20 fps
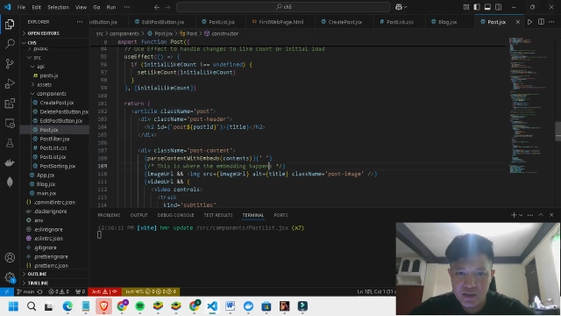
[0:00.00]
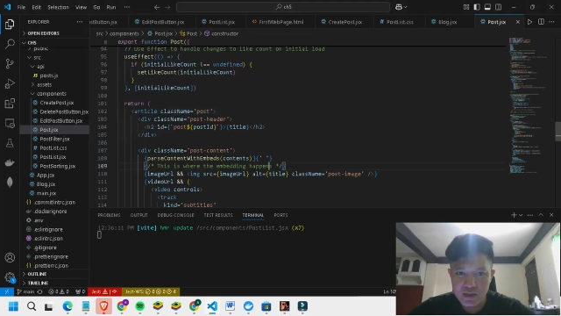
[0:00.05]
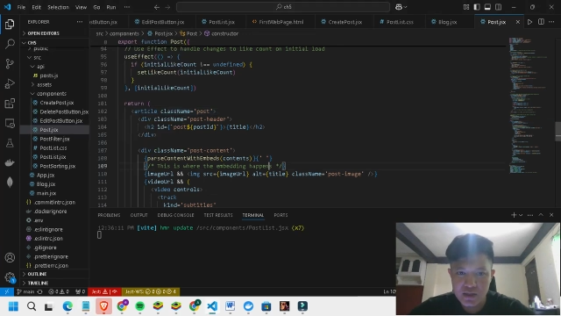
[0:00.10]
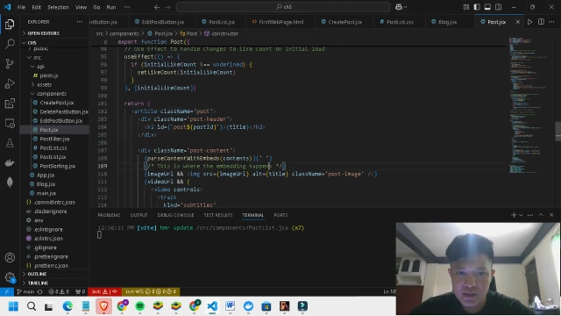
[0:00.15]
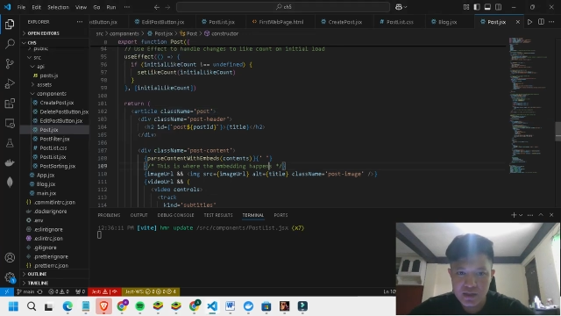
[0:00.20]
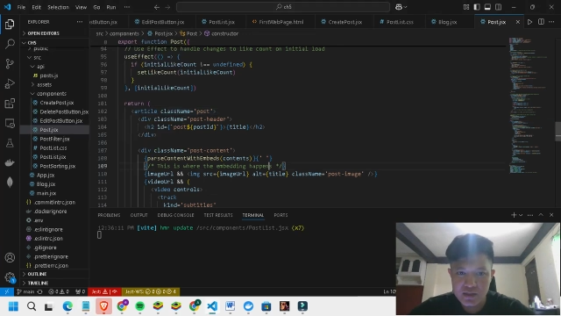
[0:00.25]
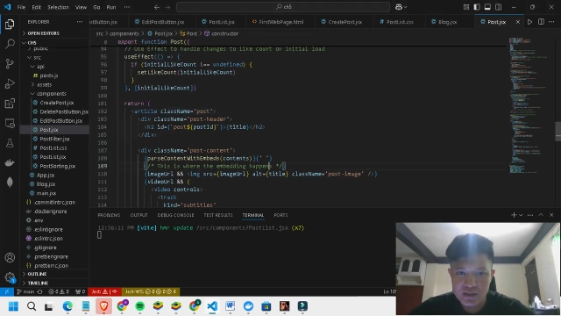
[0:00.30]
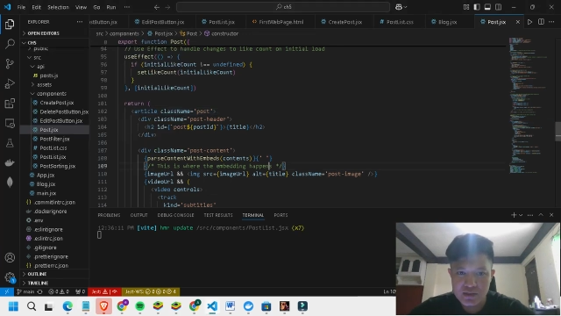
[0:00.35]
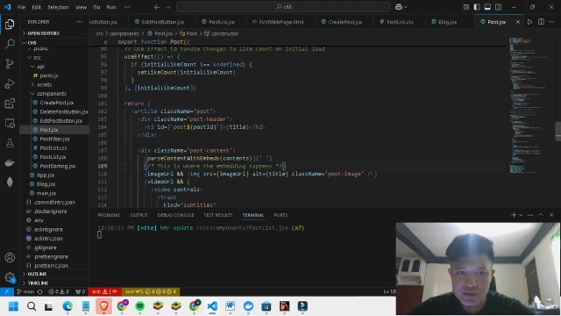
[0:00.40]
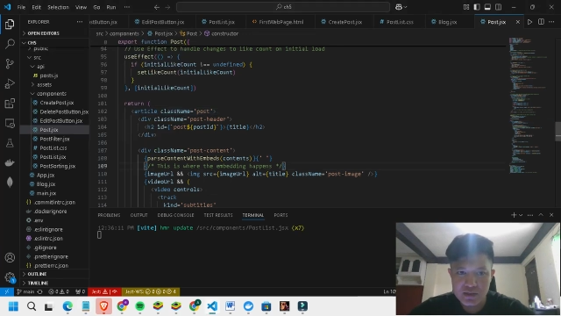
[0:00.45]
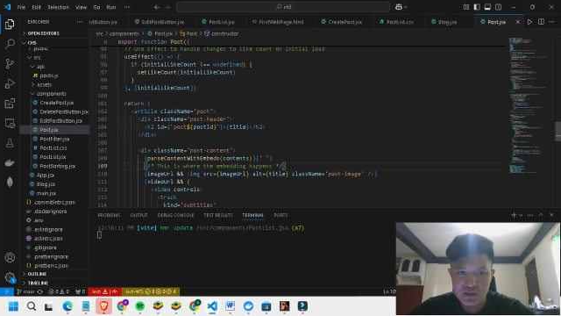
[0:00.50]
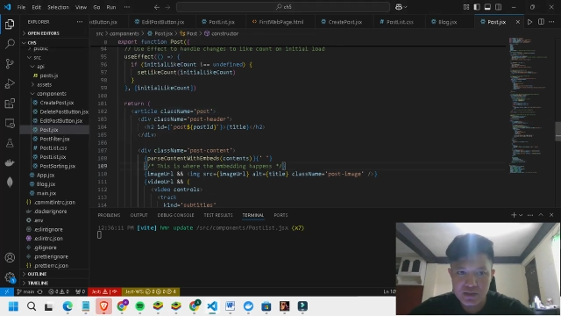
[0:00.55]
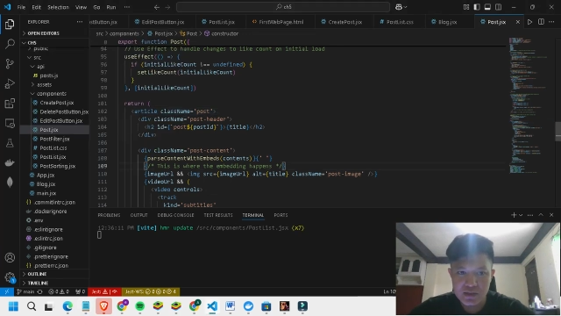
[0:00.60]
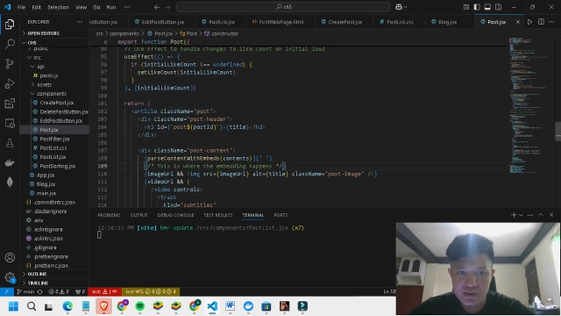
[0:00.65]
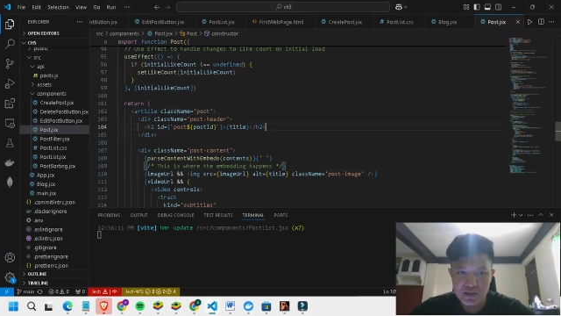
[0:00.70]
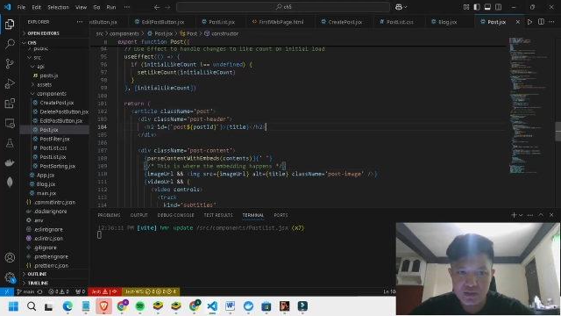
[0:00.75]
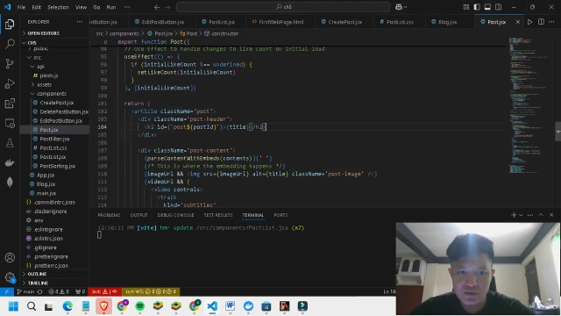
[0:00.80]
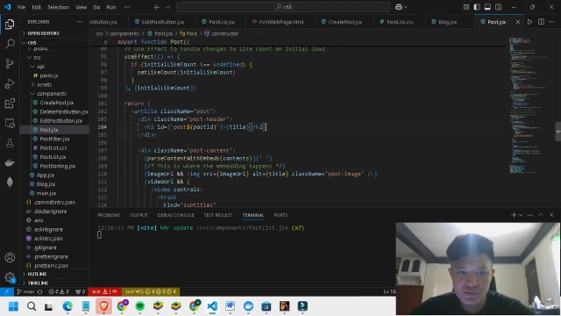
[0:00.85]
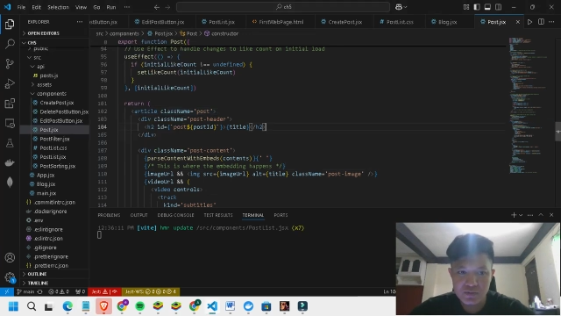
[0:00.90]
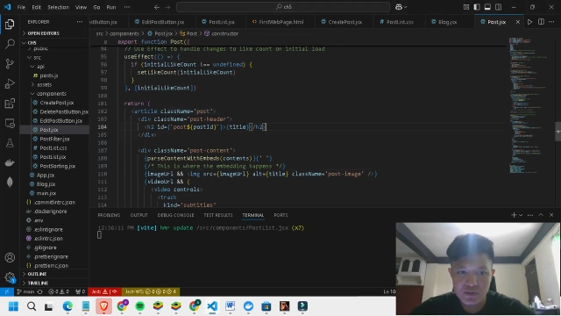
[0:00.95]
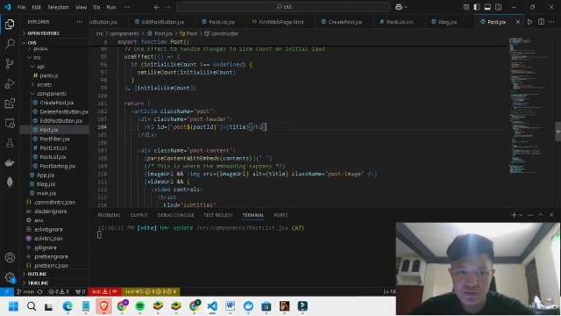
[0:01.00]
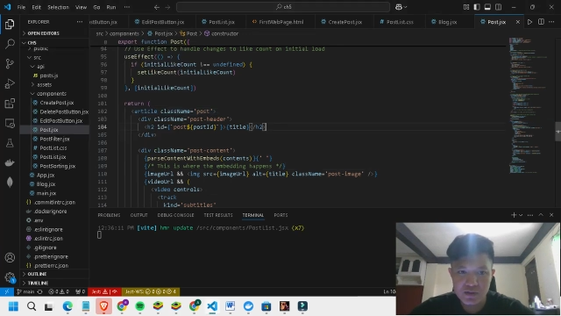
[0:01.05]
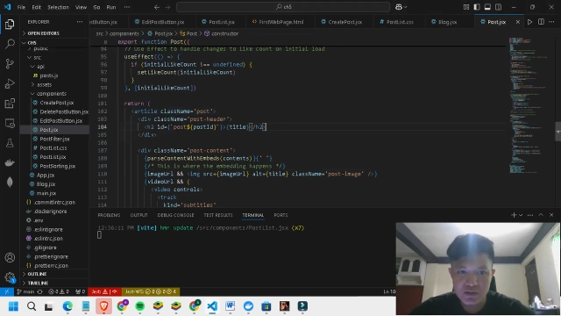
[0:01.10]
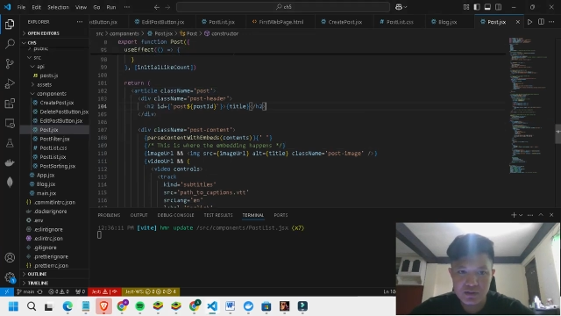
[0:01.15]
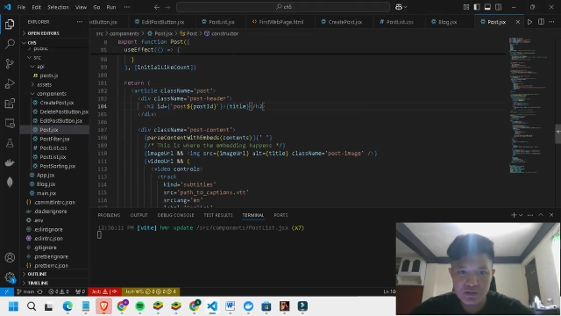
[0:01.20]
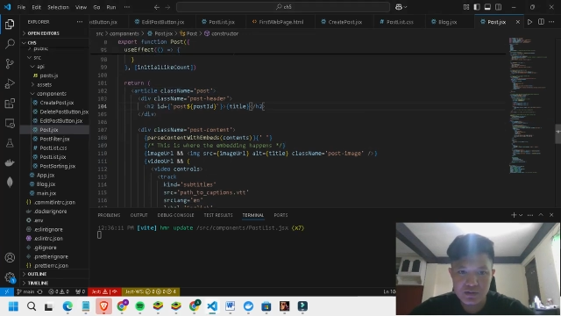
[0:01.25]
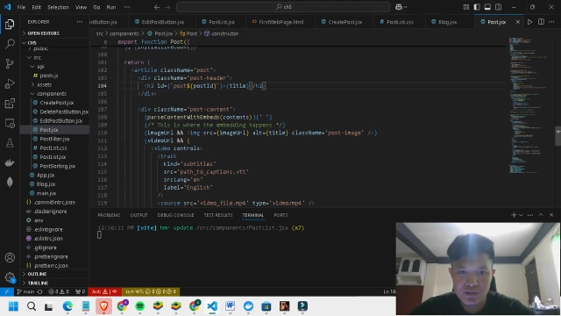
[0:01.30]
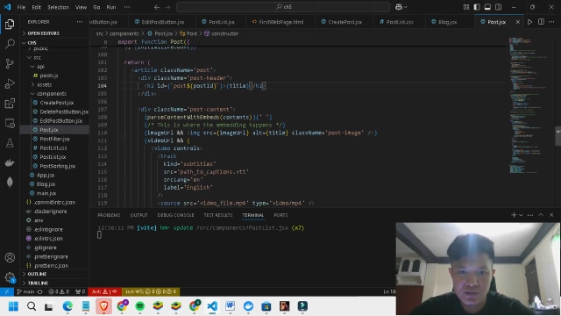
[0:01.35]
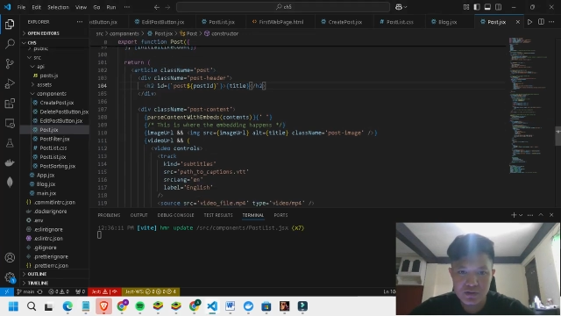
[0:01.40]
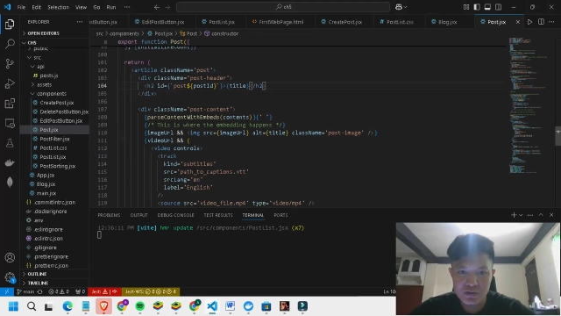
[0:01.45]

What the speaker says: last thing I want to